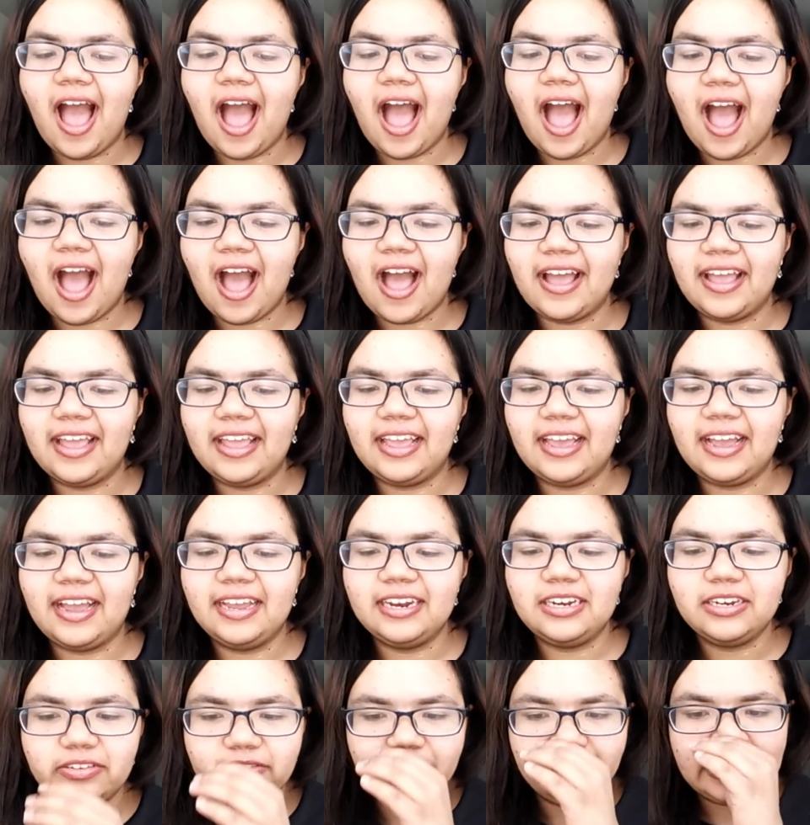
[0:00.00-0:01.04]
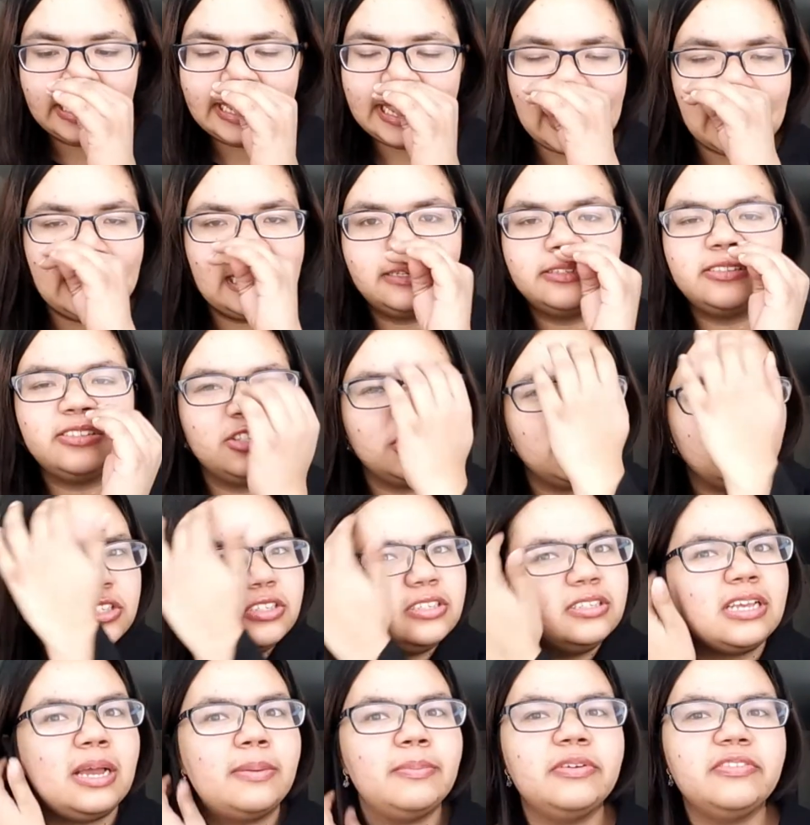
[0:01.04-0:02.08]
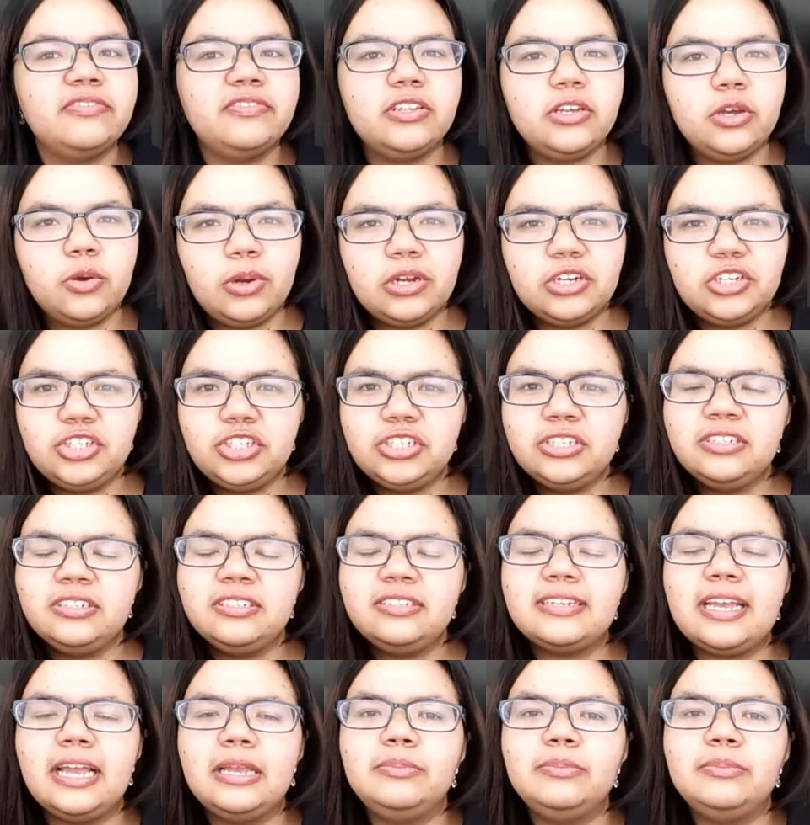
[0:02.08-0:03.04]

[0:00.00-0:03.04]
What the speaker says: I kind of like answer some of the questions.